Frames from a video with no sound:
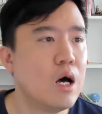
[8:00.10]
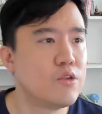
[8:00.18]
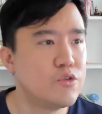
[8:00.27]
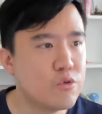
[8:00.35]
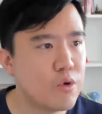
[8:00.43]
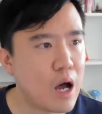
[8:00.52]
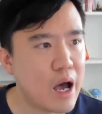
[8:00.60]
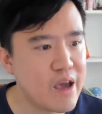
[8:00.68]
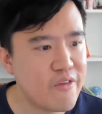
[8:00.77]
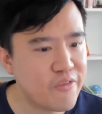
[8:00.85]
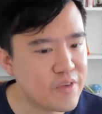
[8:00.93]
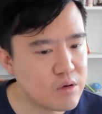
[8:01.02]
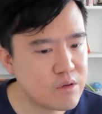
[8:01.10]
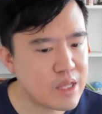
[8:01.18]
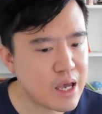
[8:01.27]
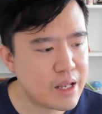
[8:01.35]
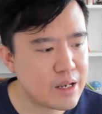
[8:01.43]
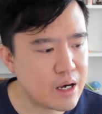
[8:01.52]
Do I feel
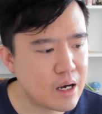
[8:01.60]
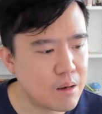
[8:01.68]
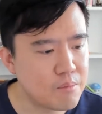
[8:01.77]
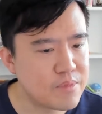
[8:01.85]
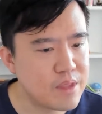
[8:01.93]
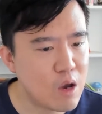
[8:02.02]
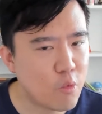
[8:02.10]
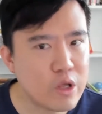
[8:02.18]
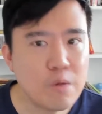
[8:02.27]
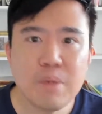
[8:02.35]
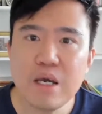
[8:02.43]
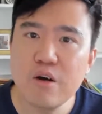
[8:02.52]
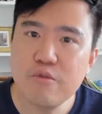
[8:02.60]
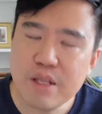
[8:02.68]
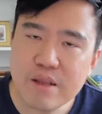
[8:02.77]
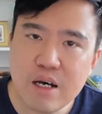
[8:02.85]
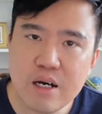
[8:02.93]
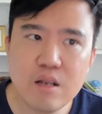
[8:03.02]
that there will be a
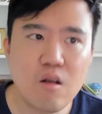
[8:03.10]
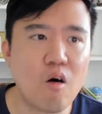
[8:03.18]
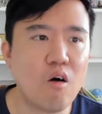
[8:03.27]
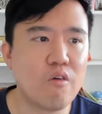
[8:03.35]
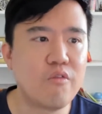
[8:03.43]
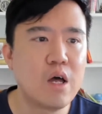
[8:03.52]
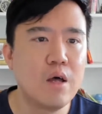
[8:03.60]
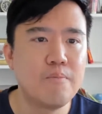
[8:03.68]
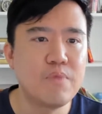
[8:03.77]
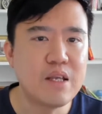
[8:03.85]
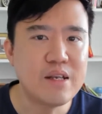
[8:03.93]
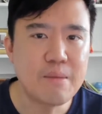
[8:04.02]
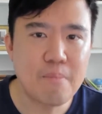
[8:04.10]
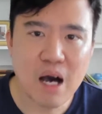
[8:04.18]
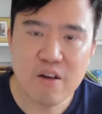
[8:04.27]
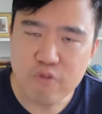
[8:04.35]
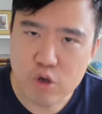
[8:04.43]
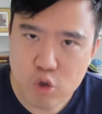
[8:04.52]
return of the
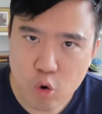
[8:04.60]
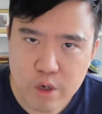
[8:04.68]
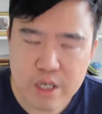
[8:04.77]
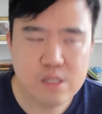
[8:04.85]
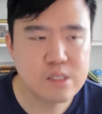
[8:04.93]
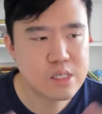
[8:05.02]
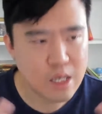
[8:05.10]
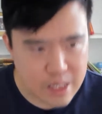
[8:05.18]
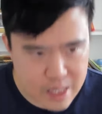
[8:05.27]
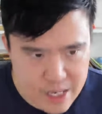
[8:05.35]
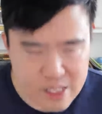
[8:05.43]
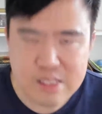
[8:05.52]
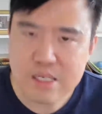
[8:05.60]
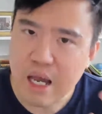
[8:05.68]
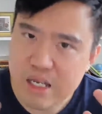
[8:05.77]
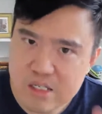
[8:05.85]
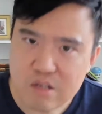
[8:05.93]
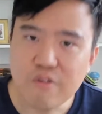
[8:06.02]
demand for tokens? Yes,
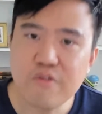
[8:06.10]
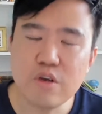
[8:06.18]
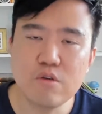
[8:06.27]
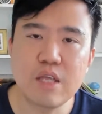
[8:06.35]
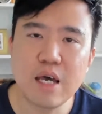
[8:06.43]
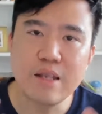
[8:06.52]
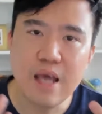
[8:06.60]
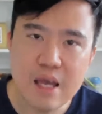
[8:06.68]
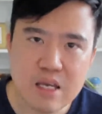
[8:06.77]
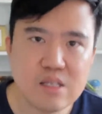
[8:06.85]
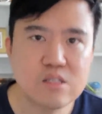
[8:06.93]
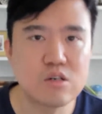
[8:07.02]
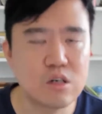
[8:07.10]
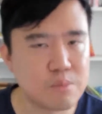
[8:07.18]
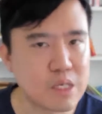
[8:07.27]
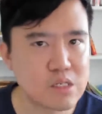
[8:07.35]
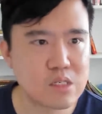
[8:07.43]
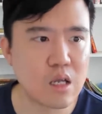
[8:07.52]
I still feel that there is going to
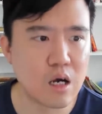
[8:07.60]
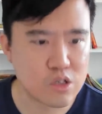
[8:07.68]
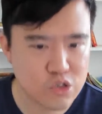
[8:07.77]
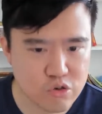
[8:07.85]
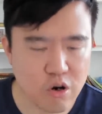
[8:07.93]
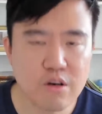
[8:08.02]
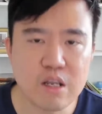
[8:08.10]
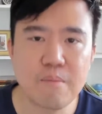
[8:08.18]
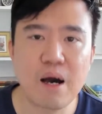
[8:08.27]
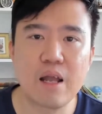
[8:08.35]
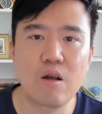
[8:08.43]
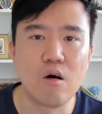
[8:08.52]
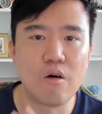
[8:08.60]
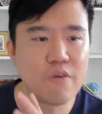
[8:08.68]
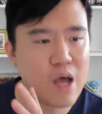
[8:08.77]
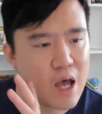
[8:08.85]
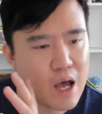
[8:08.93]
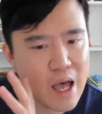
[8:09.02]
be a strong demand of
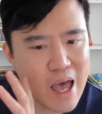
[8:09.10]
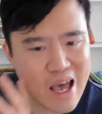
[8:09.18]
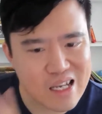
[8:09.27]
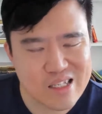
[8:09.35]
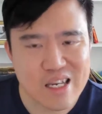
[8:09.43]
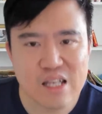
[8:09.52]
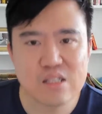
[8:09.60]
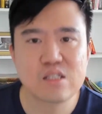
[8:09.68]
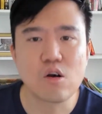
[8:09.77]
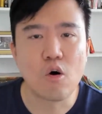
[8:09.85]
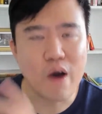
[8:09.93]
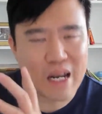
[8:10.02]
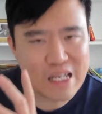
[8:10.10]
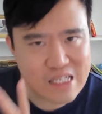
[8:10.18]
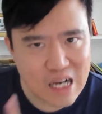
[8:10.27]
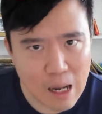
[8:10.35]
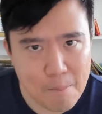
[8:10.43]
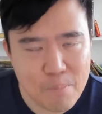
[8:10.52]
assets, or at least
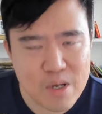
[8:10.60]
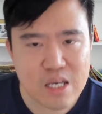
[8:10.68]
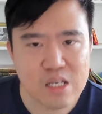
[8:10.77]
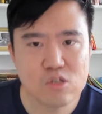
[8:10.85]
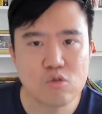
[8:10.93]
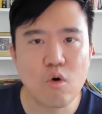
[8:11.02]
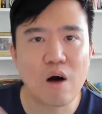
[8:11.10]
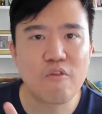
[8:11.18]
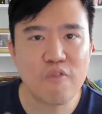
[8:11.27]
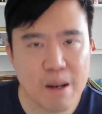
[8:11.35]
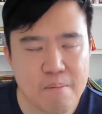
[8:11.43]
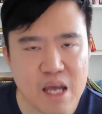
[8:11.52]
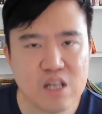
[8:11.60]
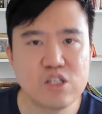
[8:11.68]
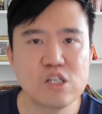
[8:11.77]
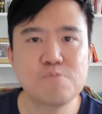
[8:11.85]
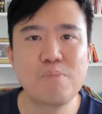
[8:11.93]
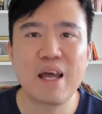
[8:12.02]
companies who are fund
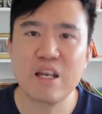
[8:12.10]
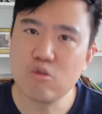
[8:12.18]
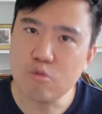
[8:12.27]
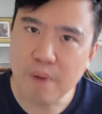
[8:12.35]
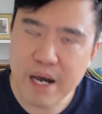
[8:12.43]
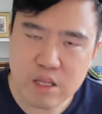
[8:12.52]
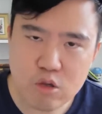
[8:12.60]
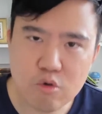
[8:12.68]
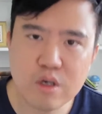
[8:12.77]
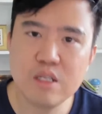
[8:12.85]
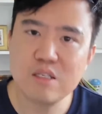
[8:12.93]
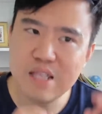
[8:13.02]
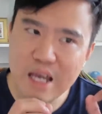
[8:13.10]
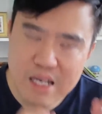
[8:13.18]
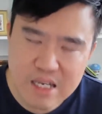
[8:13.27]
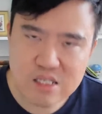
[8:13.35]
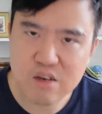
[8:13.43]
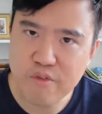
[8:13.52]
managers planning to buy tokens. That
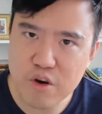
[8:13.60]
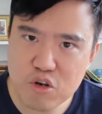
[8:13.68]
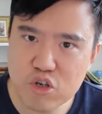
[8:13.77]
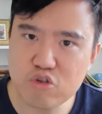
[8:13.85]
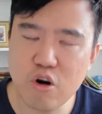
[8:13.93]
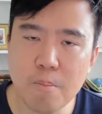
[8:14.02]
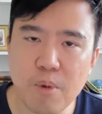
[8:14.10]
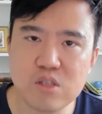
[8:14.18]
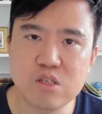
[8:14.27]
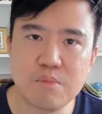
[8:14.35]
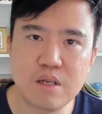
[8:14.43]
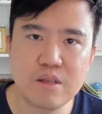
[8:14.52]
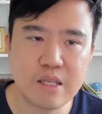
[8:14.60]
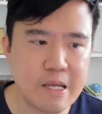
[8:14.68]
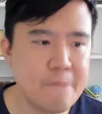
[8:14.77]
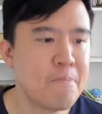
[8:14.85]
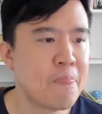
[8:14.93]
is a very strong possibility.